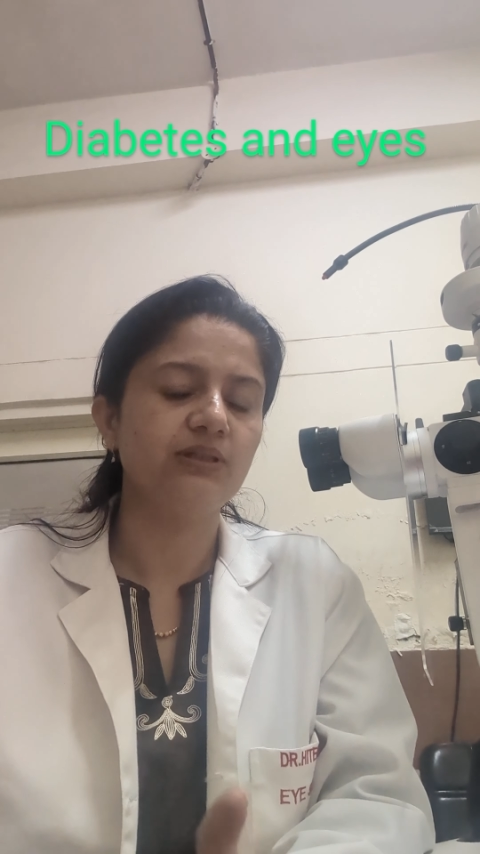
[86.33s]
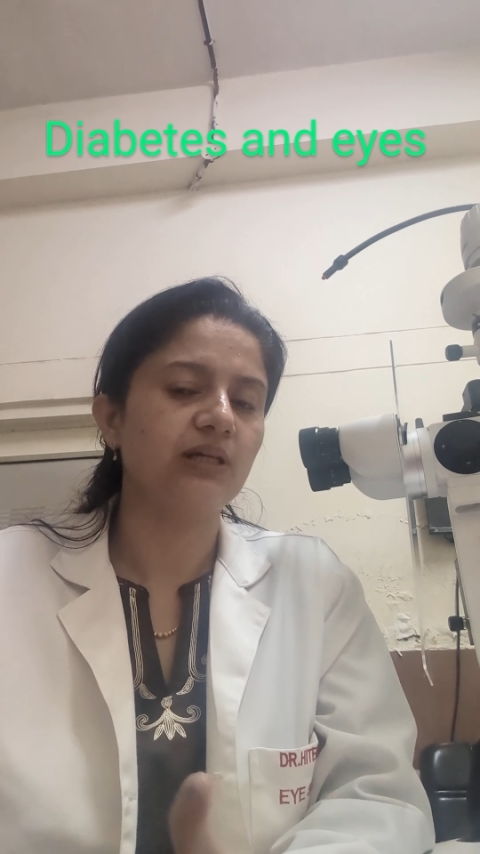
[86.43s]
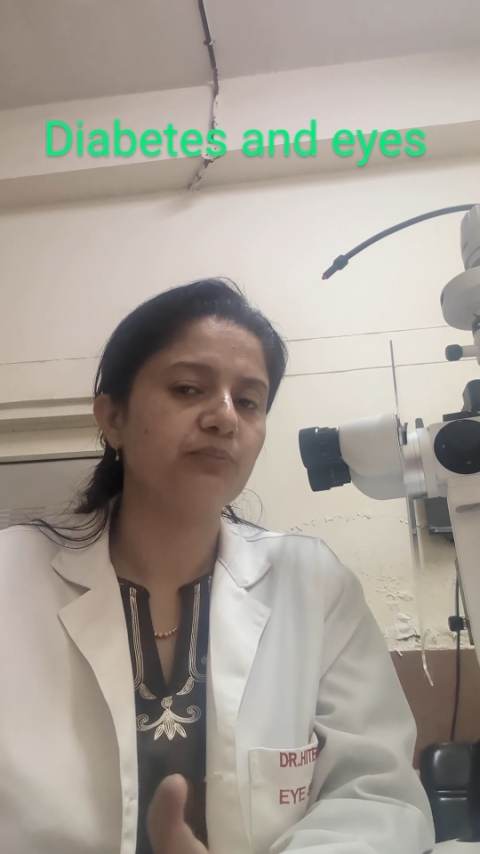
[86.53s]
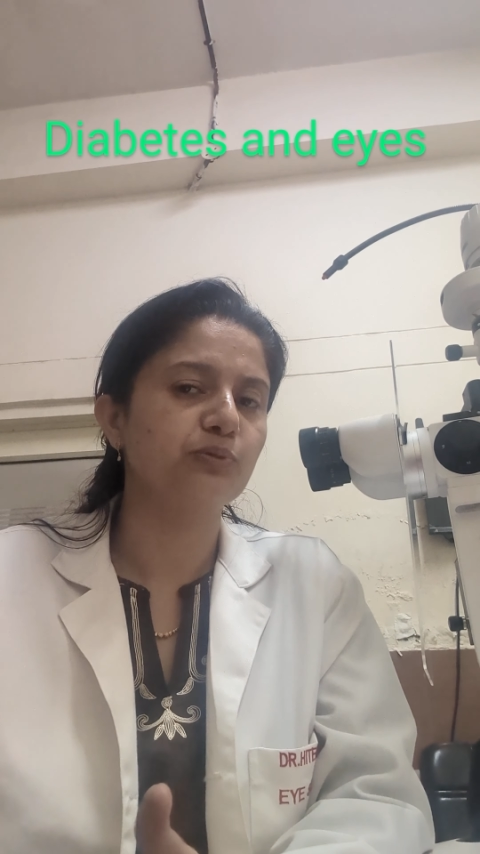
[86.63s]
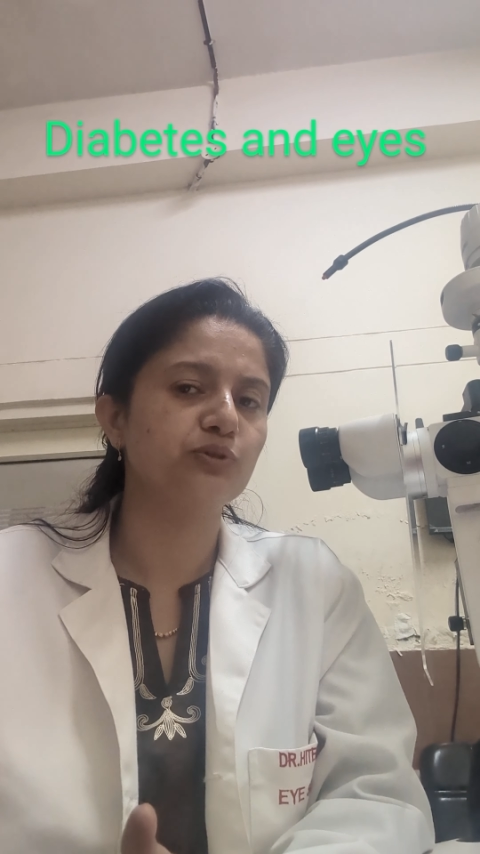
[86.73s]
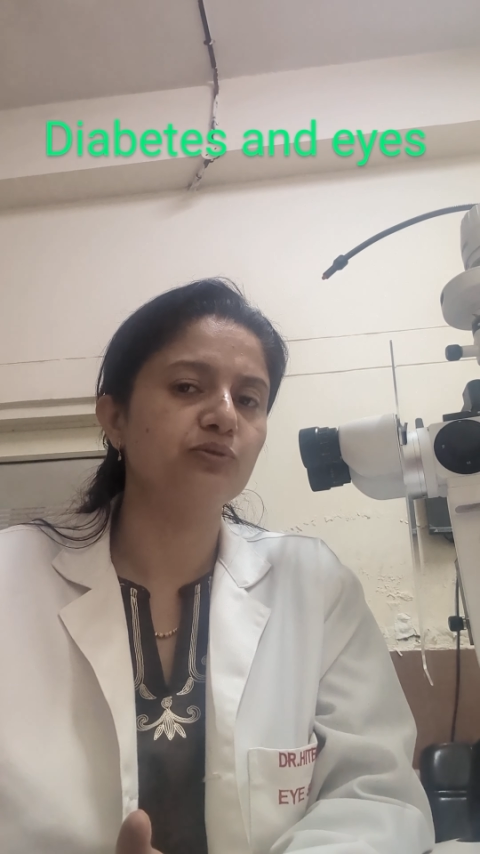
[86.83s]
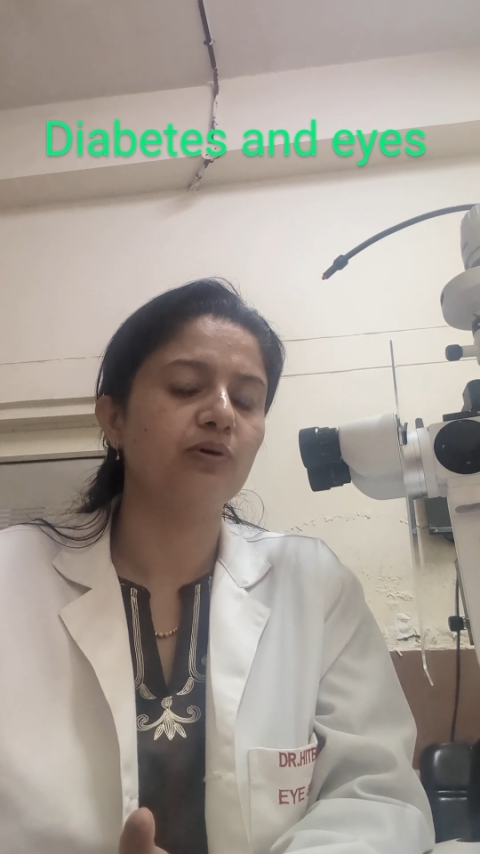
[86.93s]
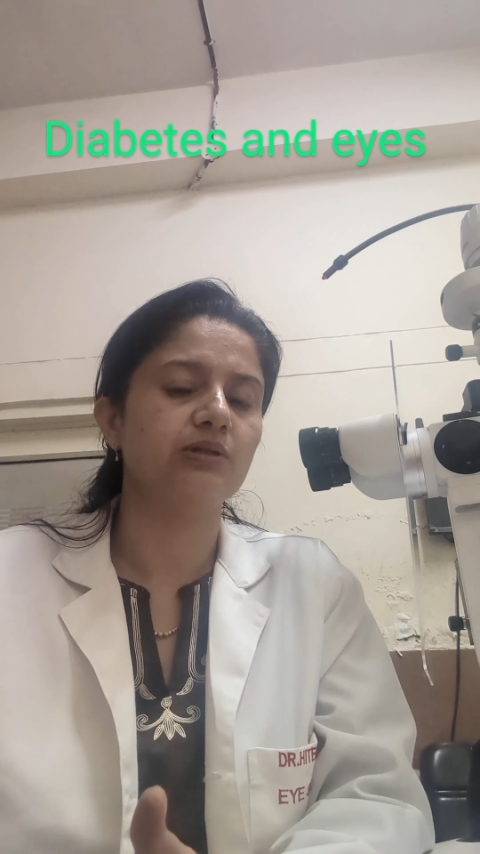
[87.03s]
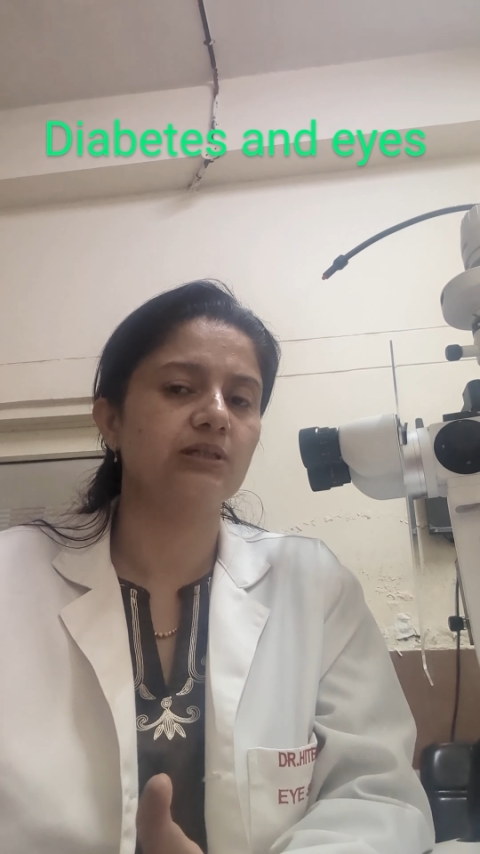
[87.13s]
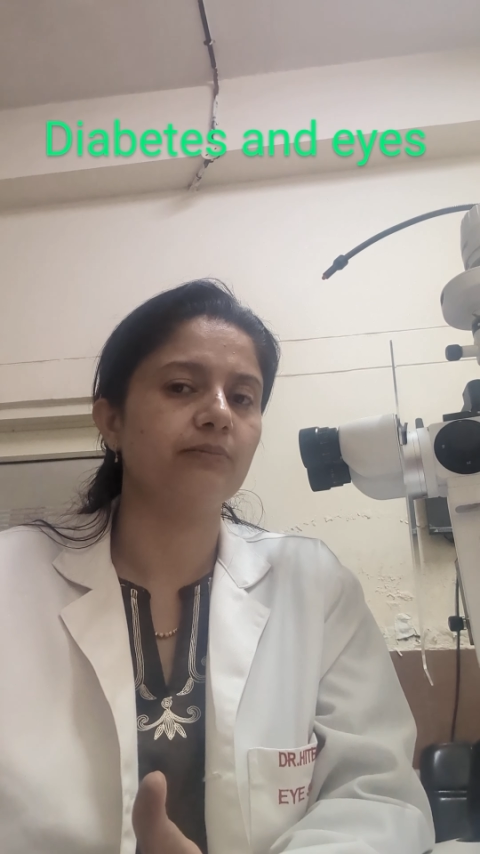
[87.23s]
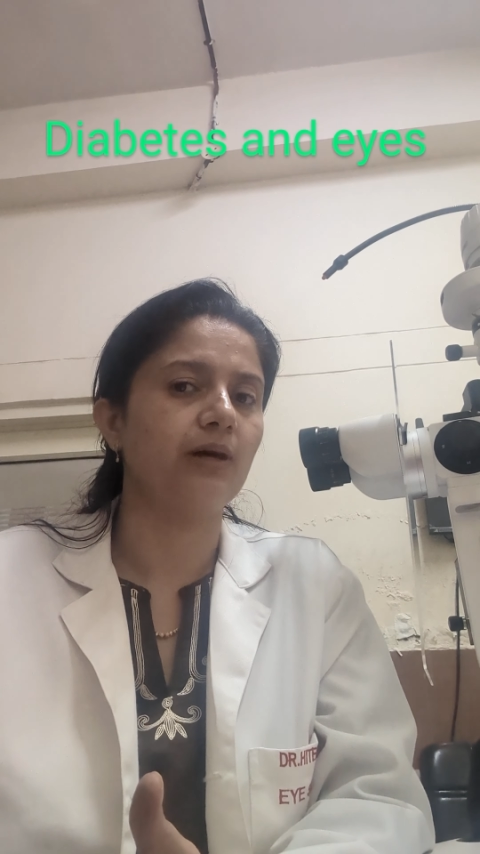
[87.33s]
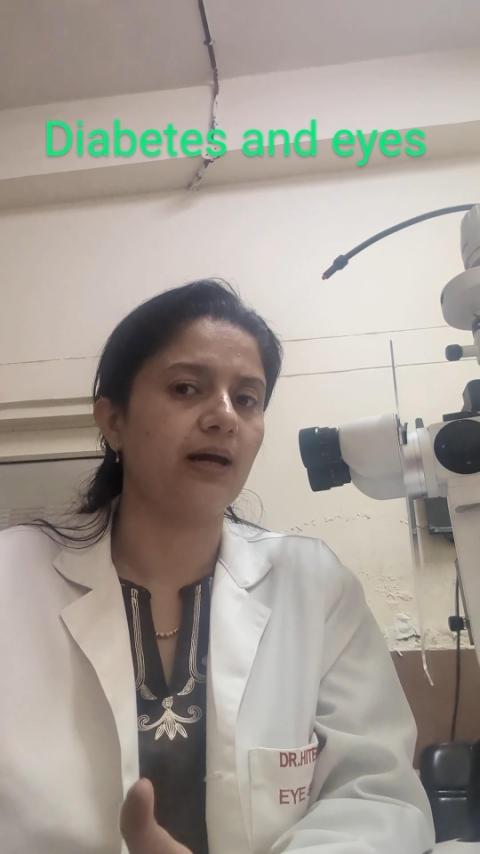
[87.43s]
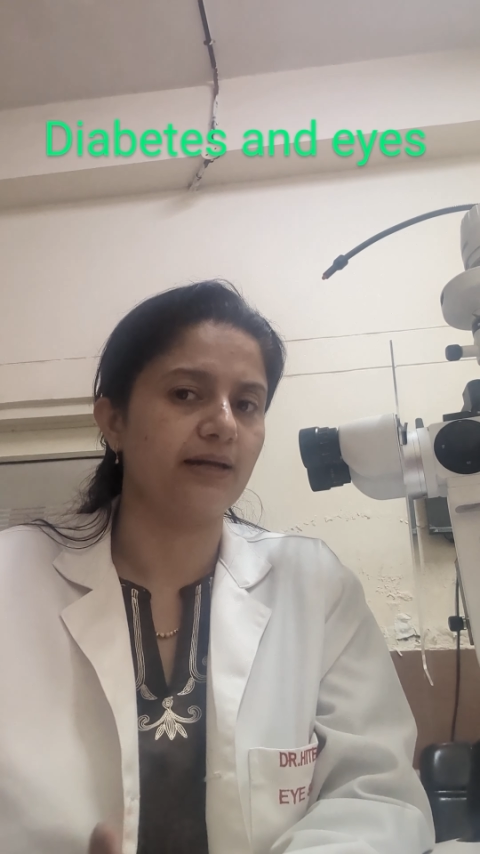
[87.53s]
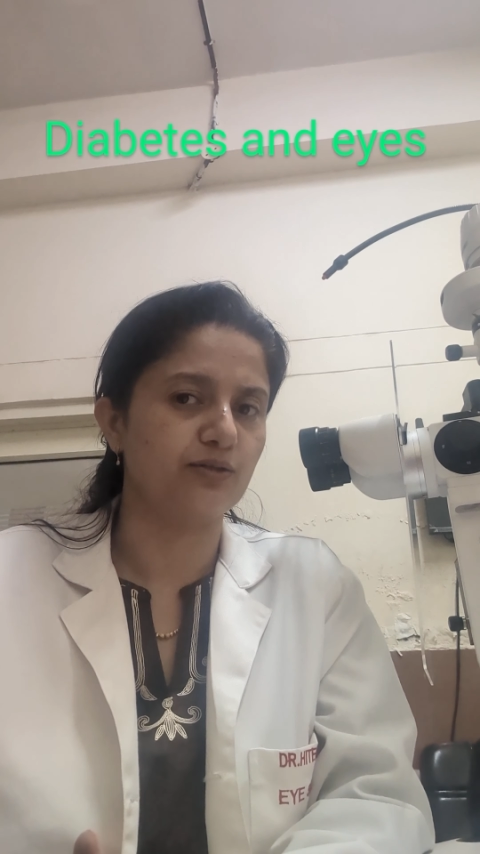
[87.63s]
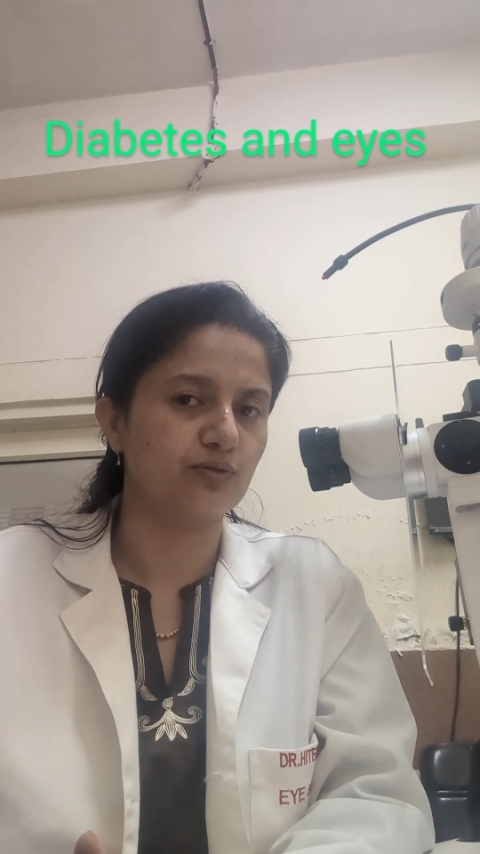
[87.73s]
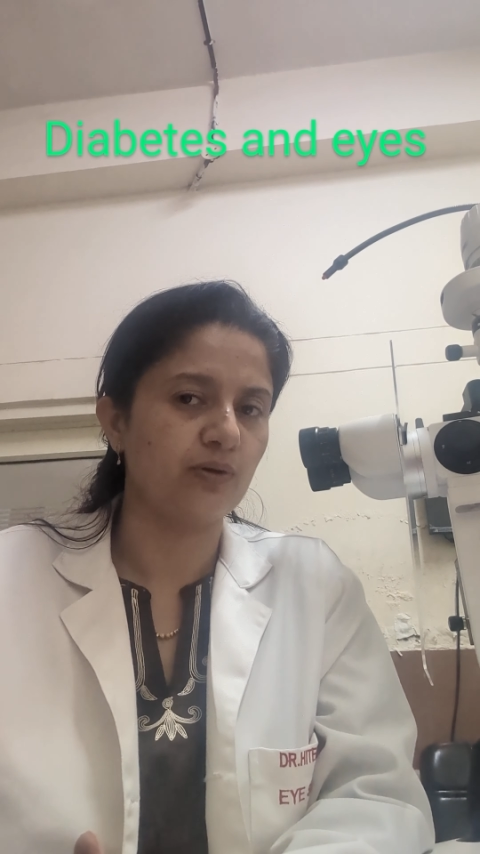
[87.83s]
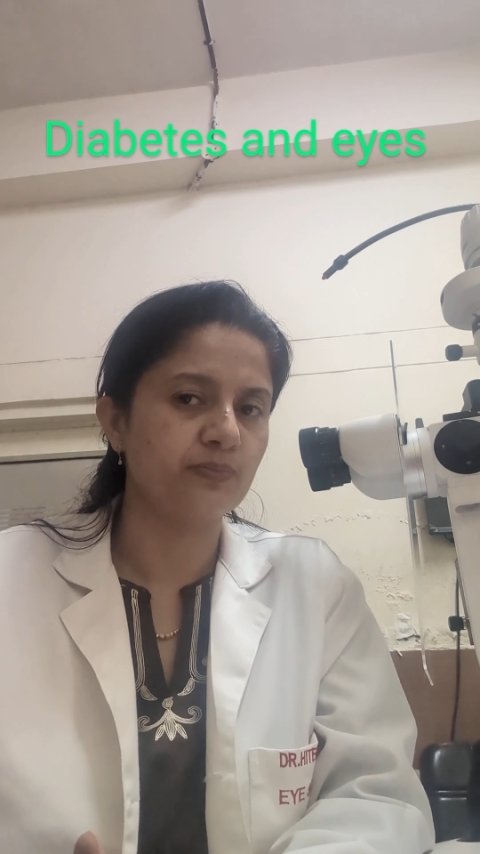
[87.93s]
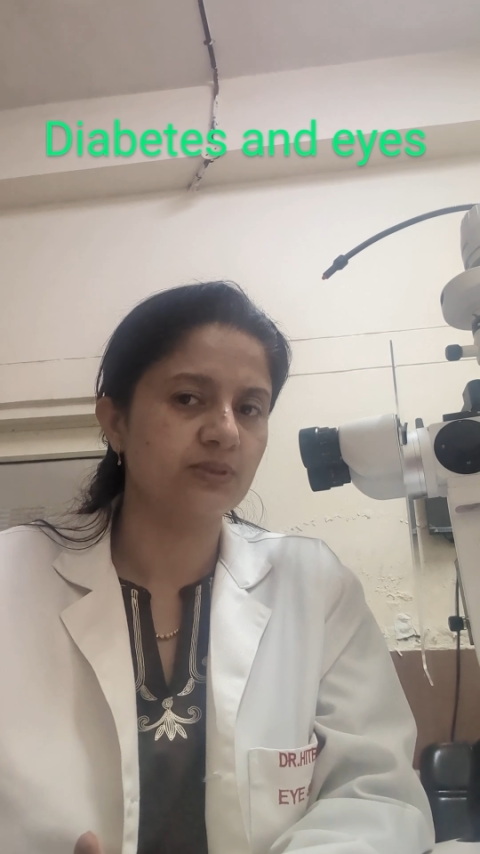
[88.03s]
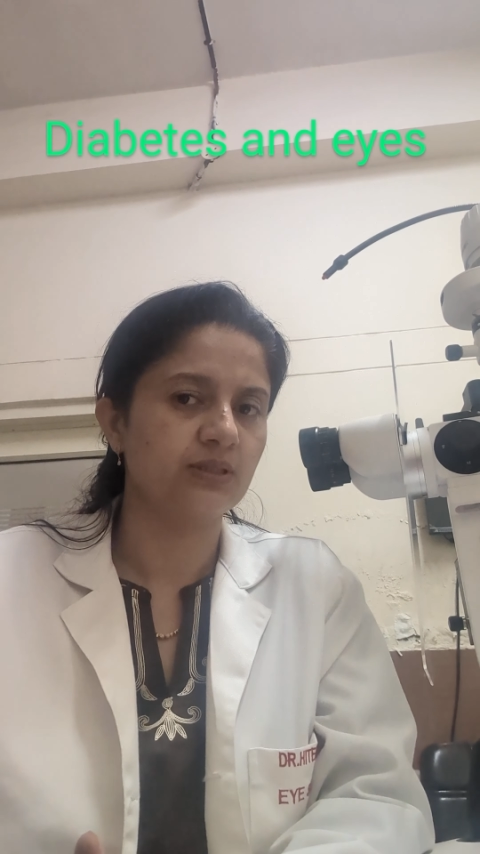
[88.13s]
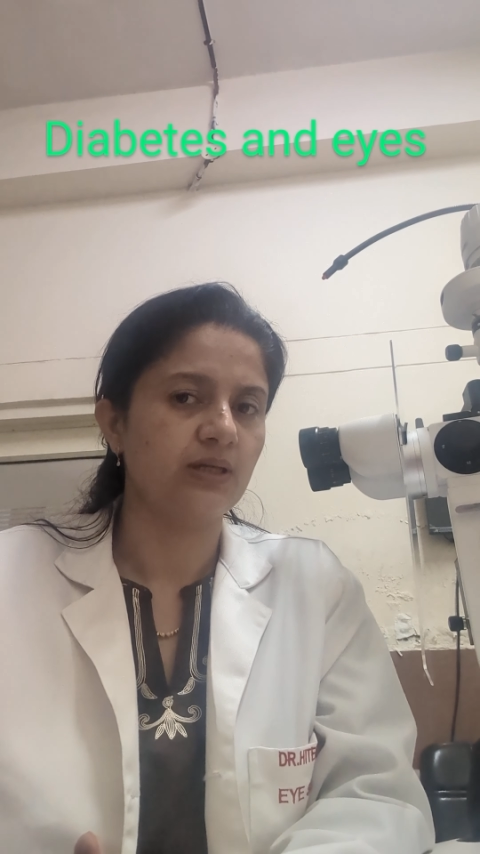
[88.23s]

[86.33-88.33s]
They'll put you on some eye drops.